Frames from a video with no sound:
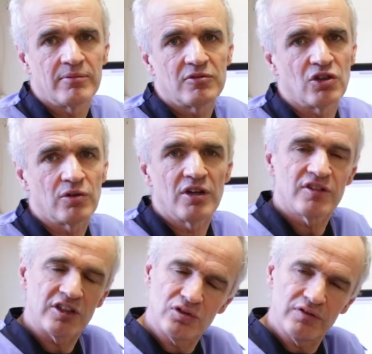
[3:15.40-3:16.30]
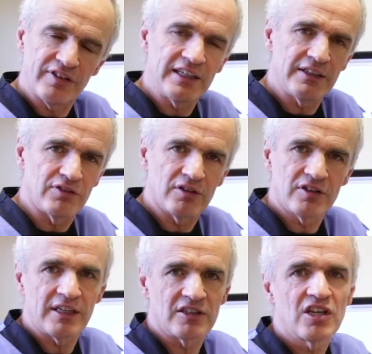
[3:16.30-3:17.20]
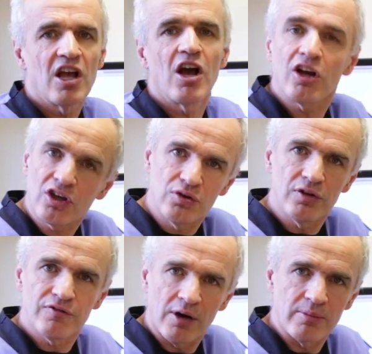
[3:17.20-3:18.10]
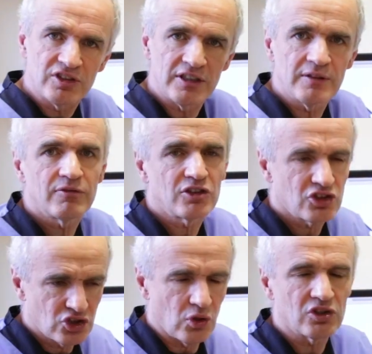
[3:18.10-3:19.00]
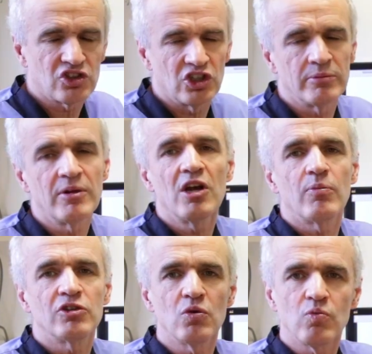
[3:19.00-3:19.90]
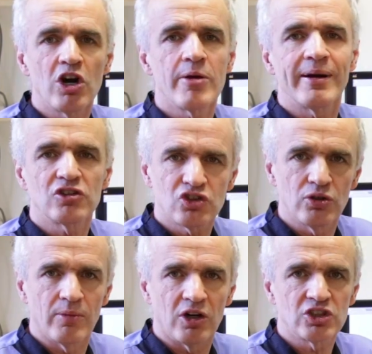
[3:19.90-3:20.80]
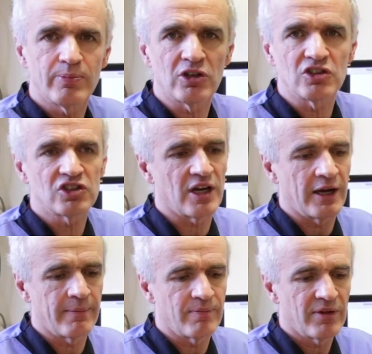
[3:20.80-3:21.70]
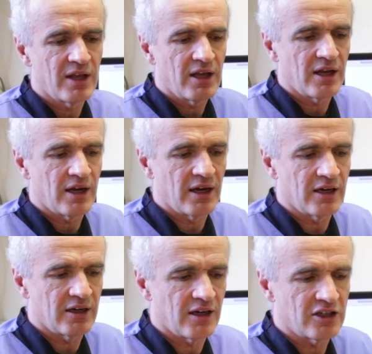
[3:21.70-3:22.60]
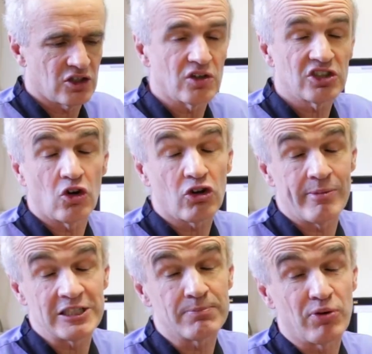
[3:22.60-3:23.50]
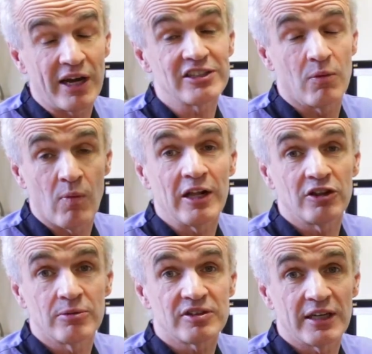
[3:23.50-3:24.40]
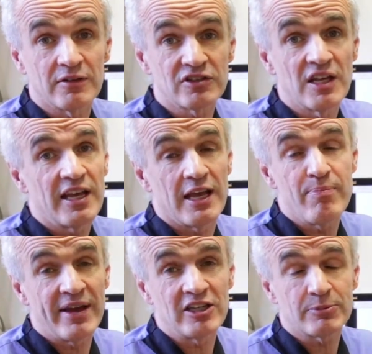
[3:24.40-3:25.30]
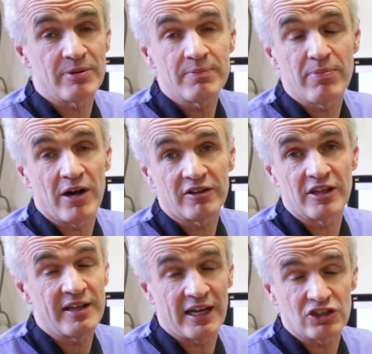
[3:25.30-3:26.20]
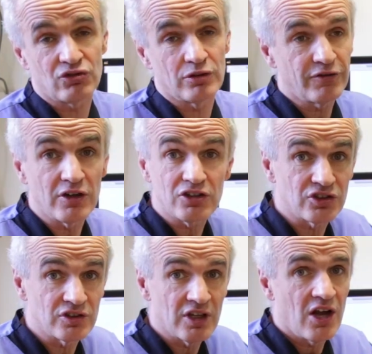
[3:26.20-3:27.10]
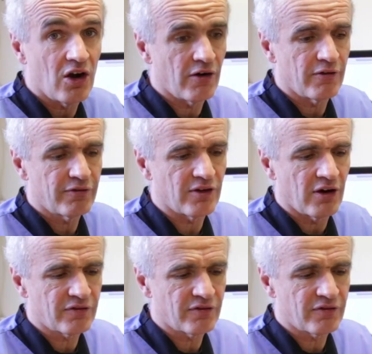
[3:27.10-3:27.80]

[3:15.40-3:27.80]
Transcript: So they're two very different things. Acute vomiting, short term, we don't worry about too much, because as long as the dog remains bright and well in themselves, it may just be part of their natural function of